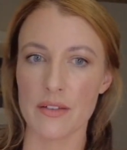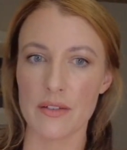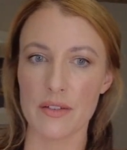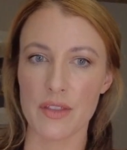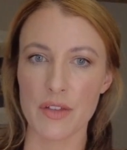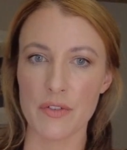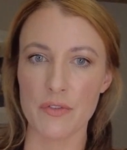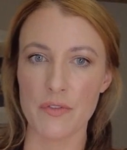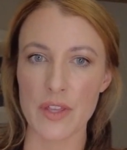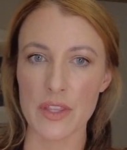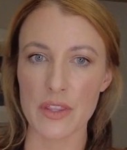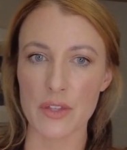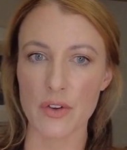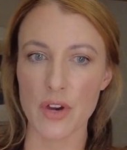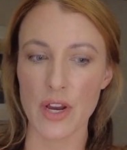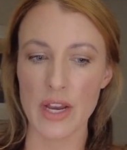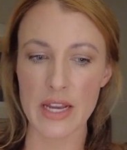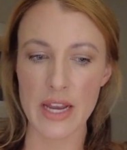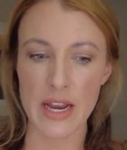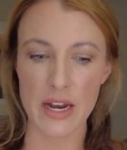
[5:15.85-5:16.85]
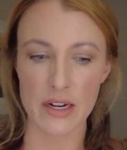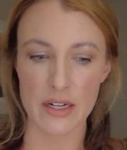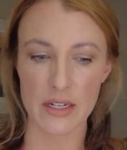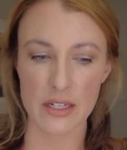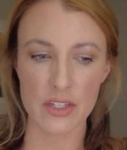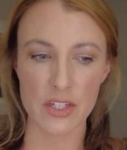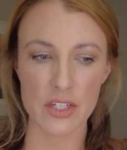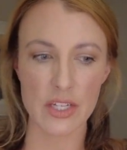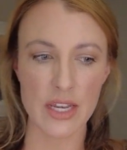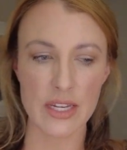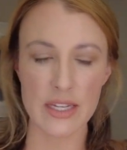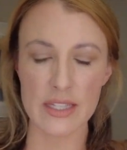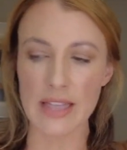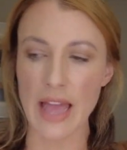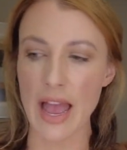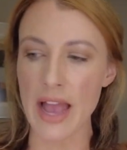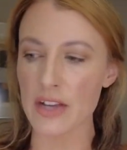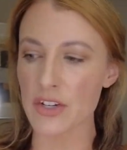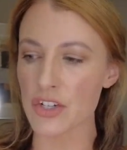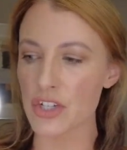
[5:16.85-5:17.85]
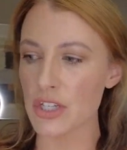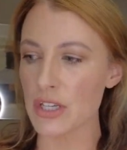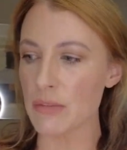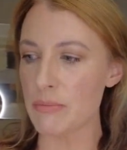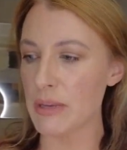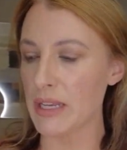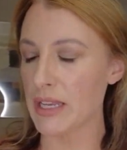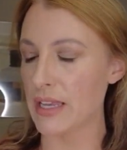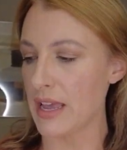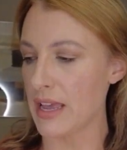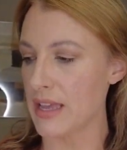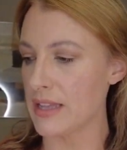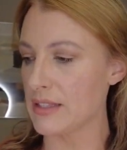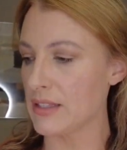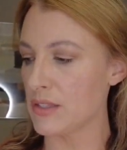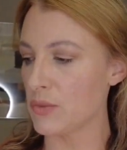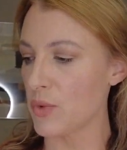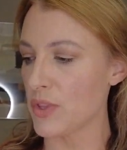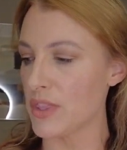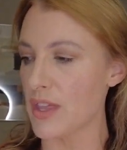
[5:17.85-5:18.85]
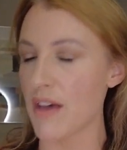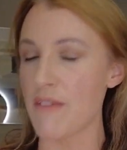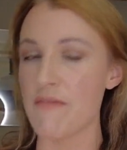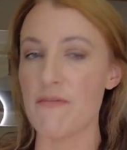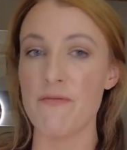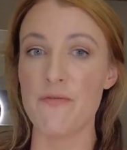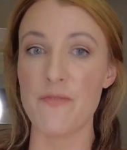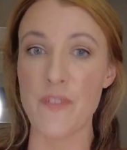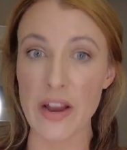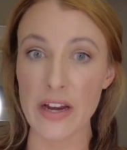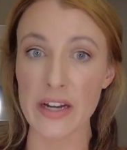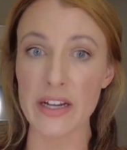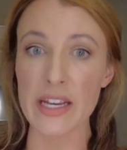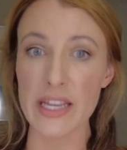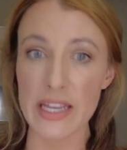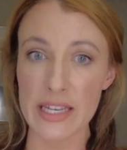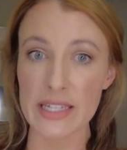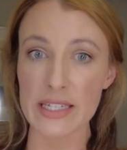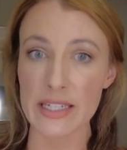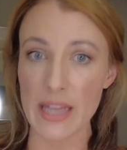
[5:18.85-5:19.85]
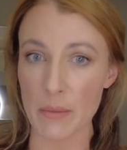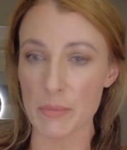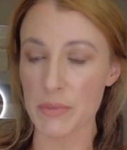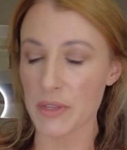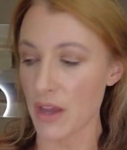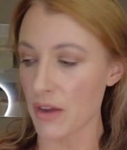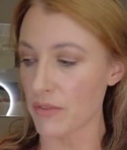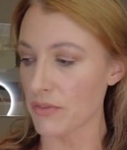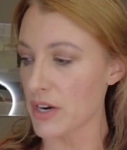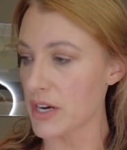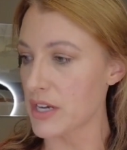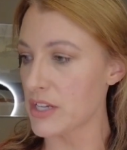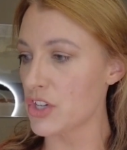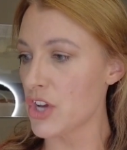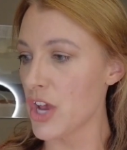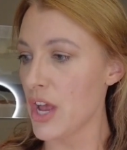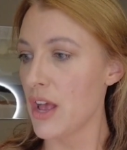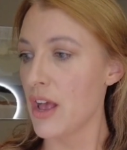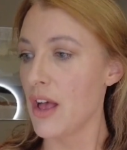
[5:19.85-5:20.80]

5th grade Heritage Studies actually begins with a very in-depth coverage